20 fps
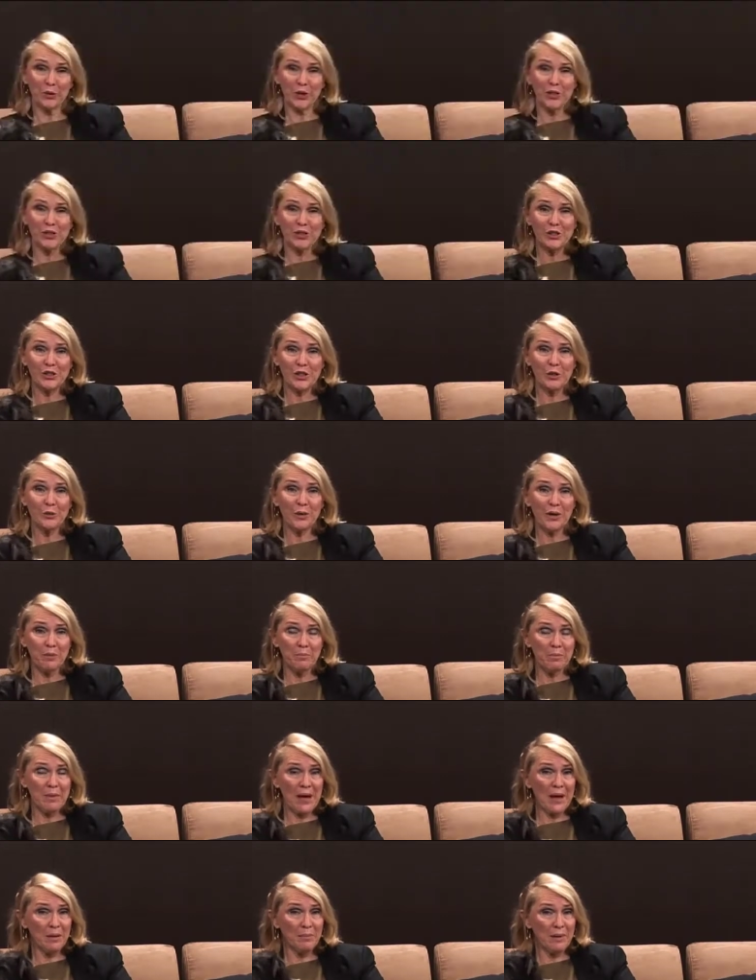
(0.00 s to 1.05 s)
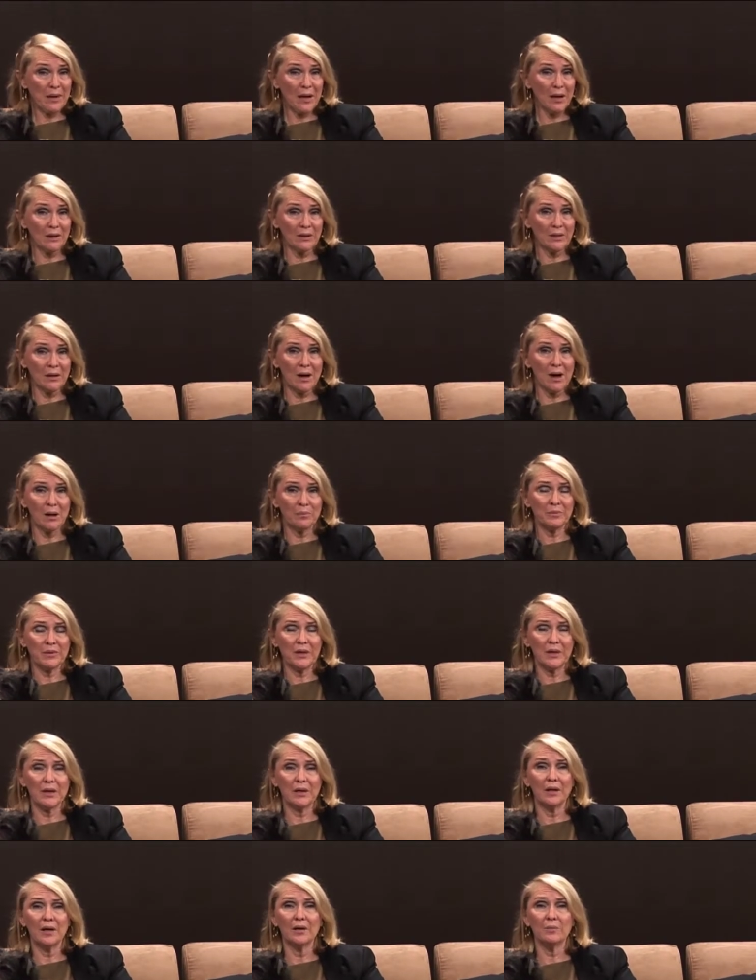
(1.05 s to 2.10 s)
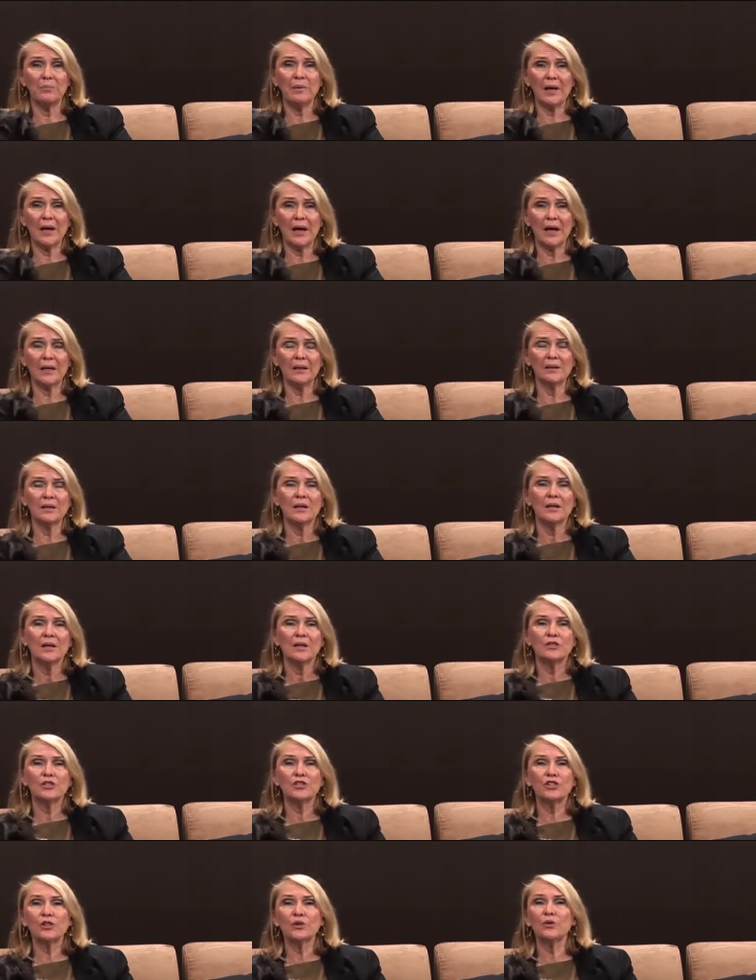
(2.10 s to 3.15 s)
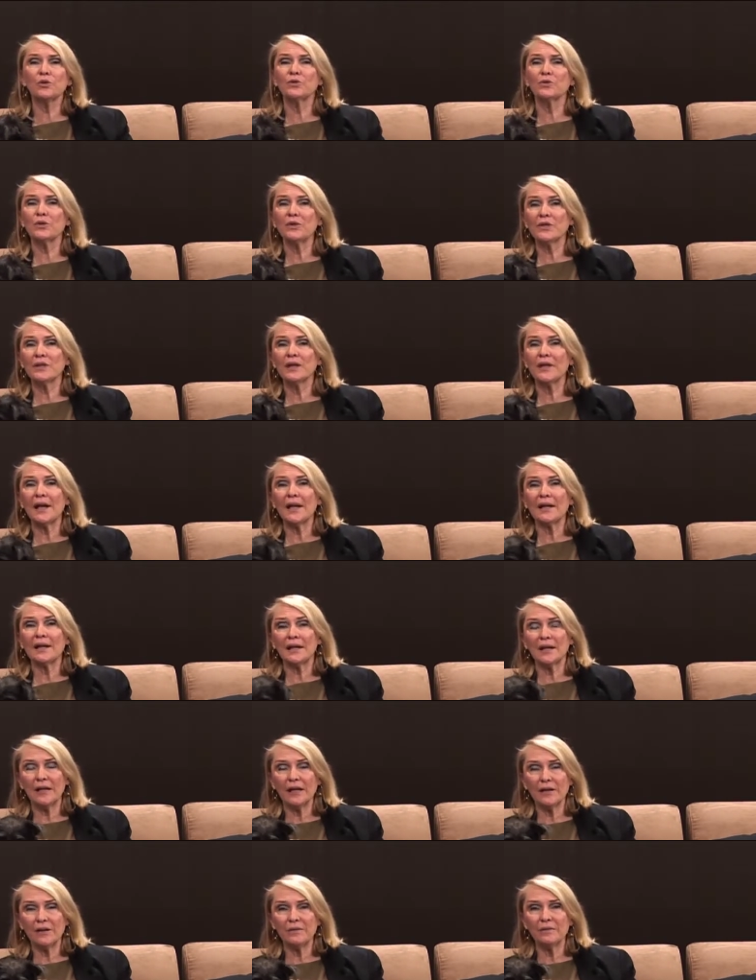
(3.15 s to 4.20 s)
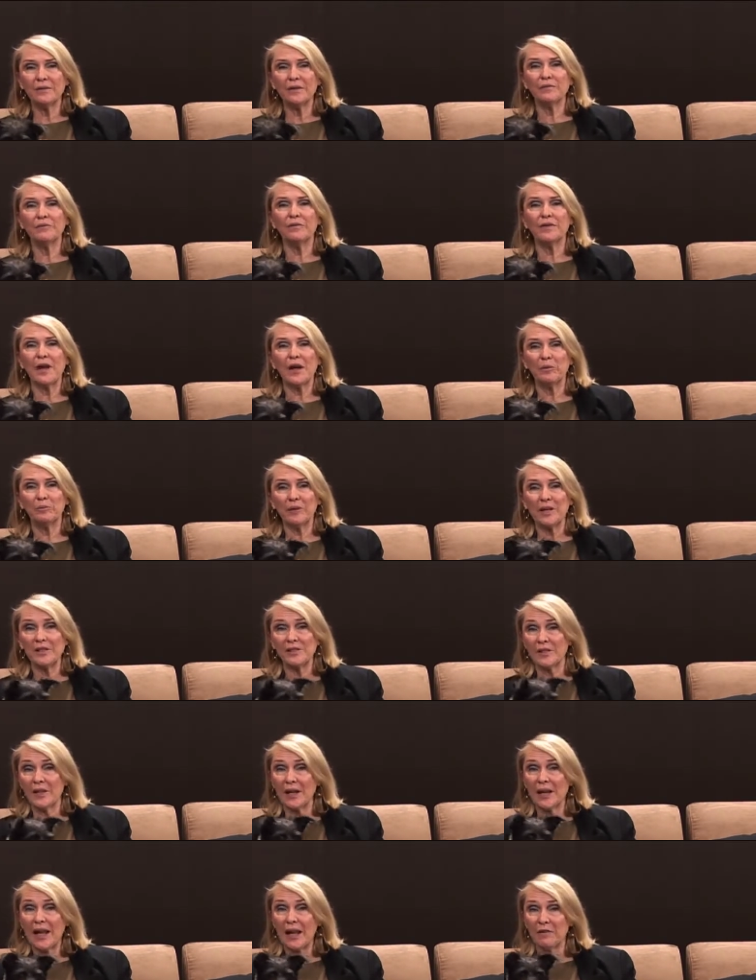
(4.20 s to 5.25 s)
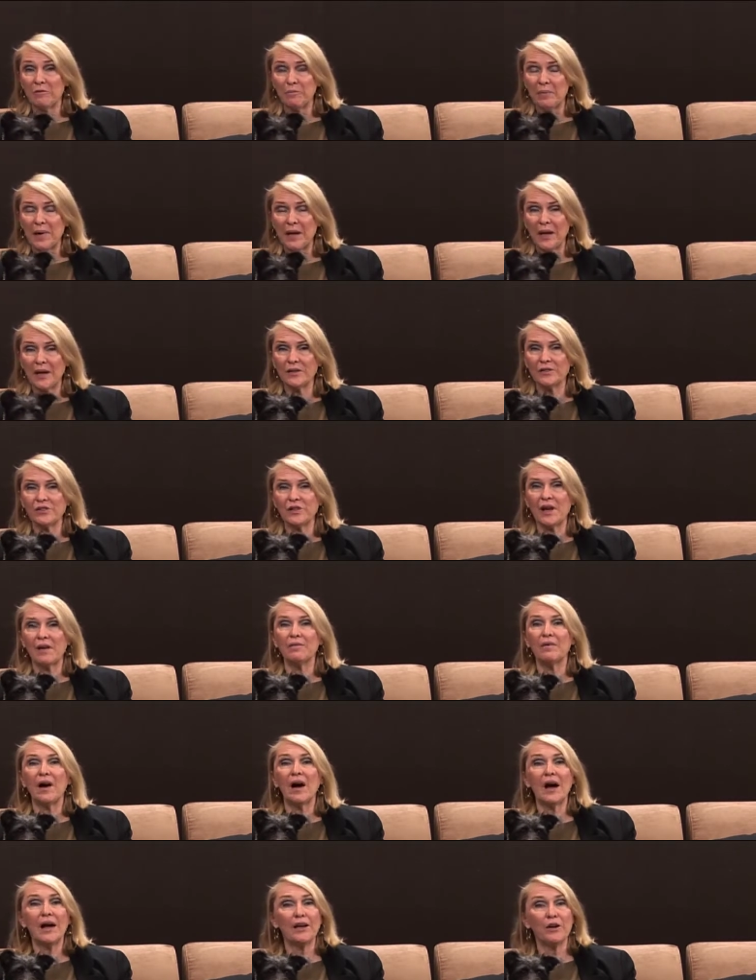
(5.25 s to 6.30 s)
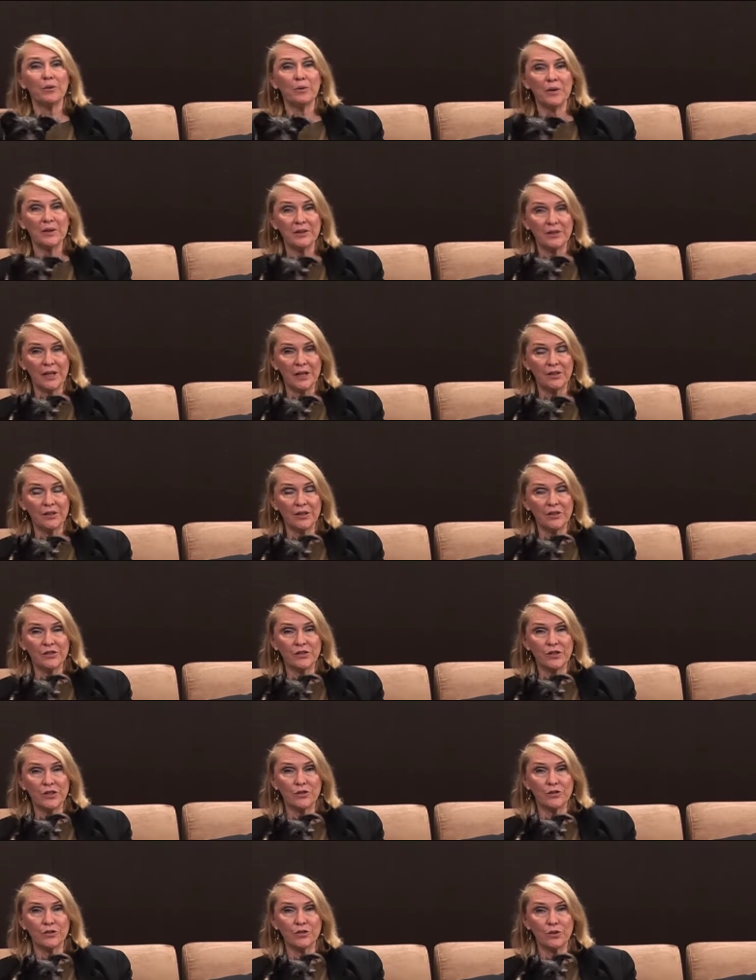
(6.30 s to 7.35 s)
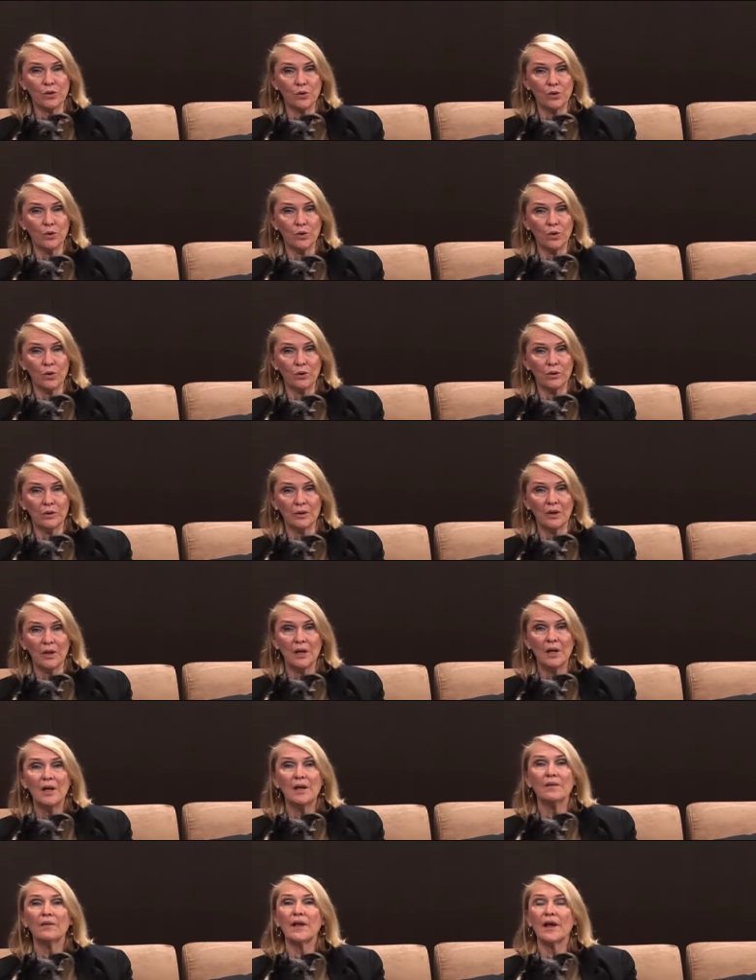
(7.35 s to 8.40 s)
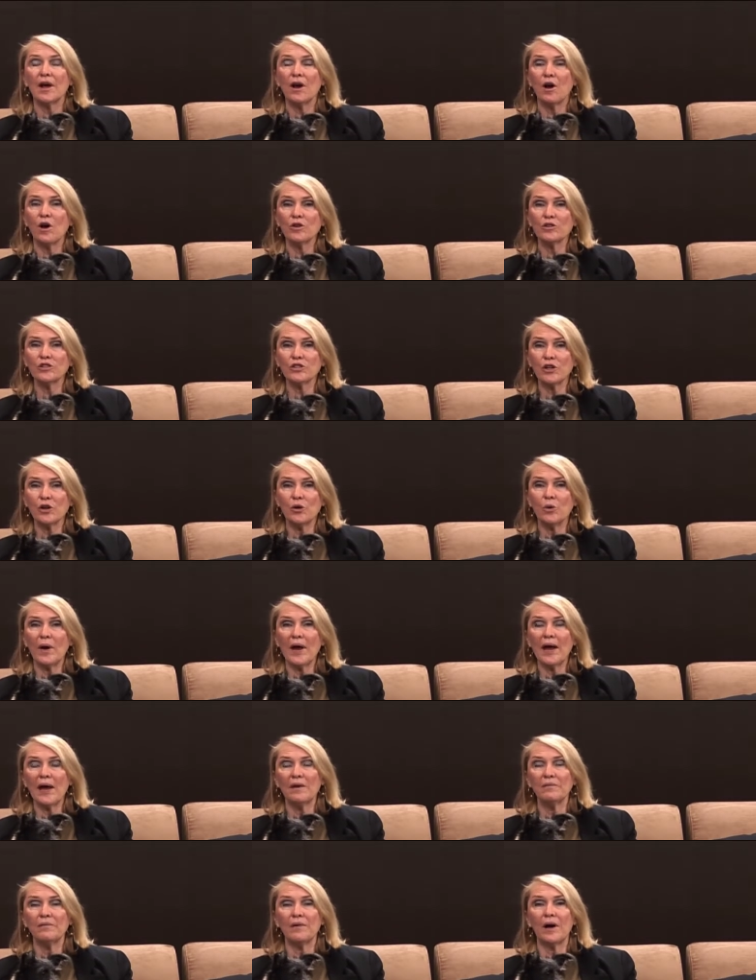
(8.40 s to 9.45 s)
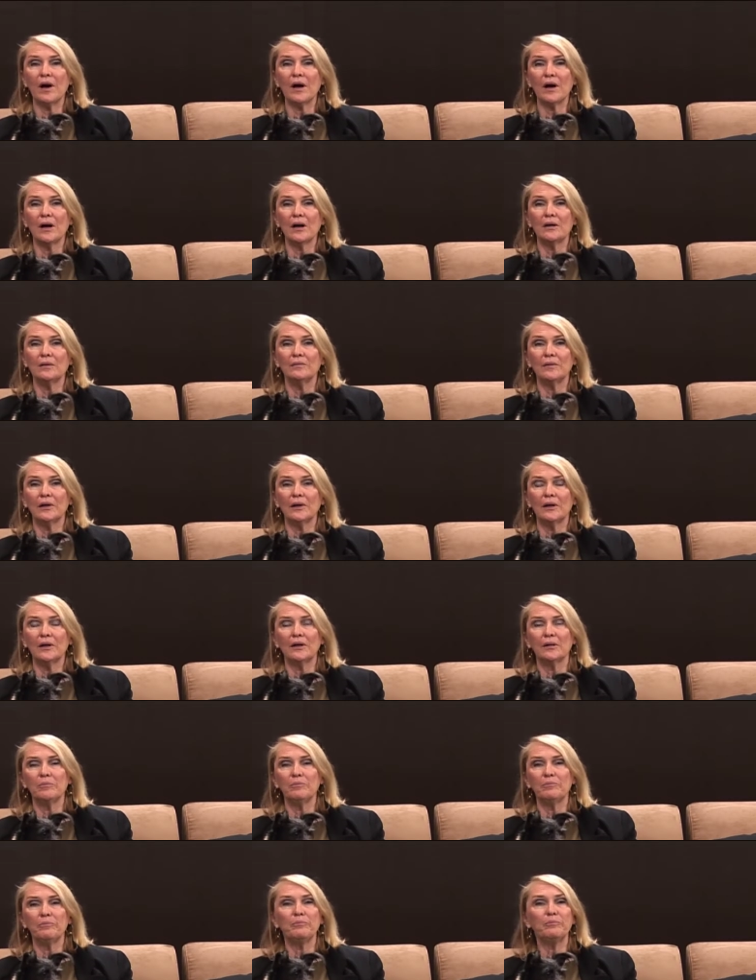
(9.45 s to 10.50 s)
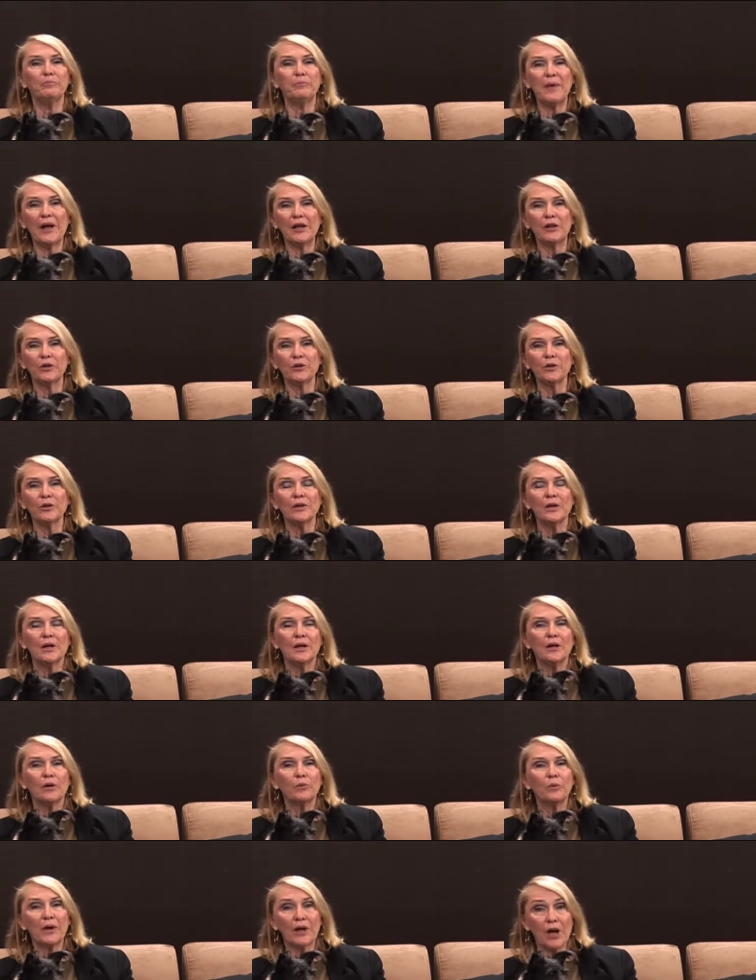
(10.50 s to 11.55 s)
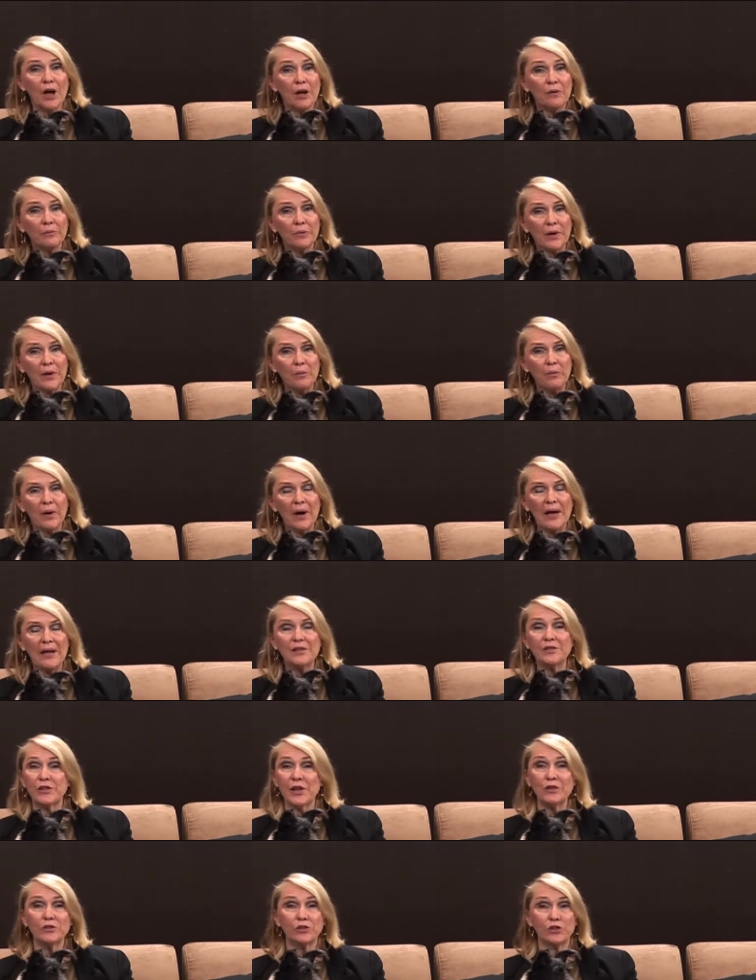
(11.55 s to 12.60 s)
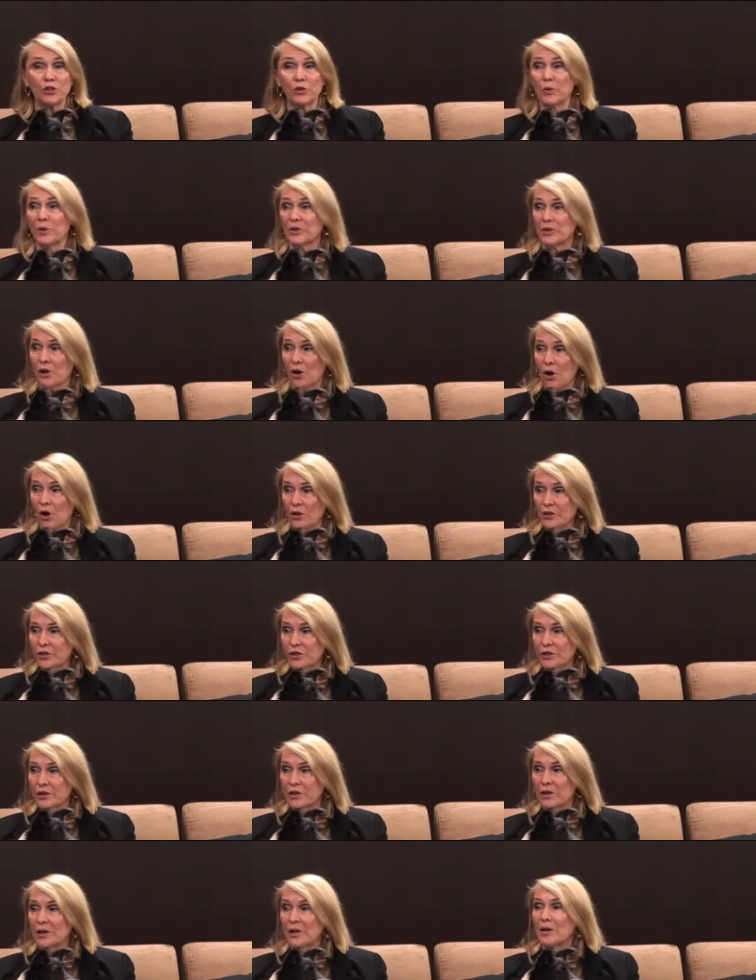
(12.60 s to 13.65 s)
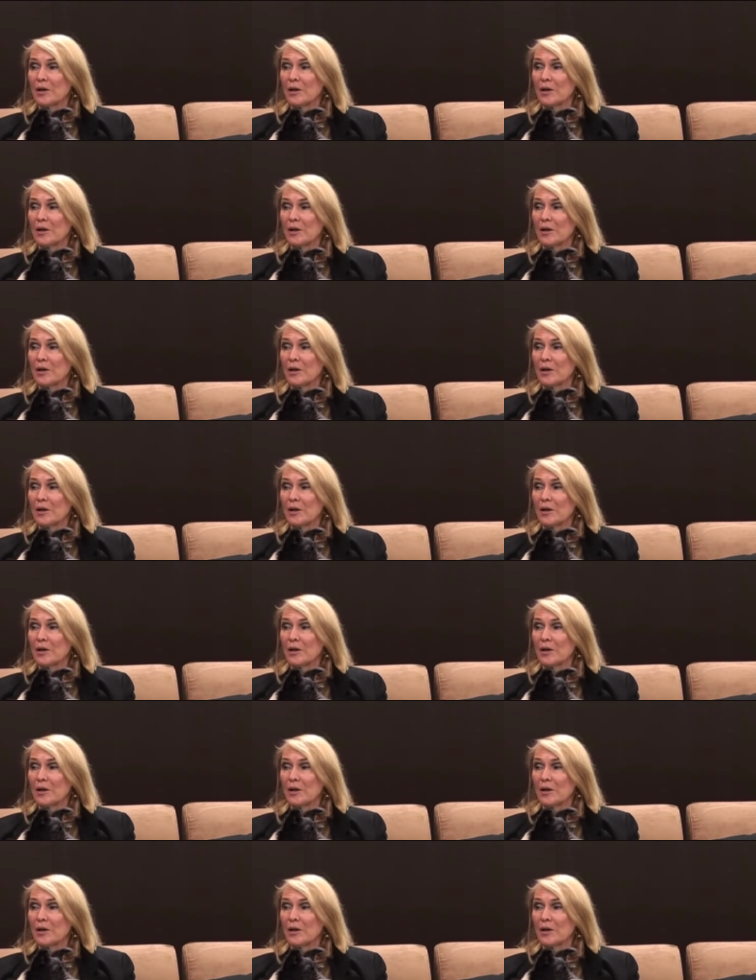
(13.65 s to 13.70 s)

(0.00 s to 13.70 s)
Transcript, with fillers: considering maybe adopting a pet Children that live in families that have pets have higher attendance in school. They also have uh, um, better recovery rates, as do adults.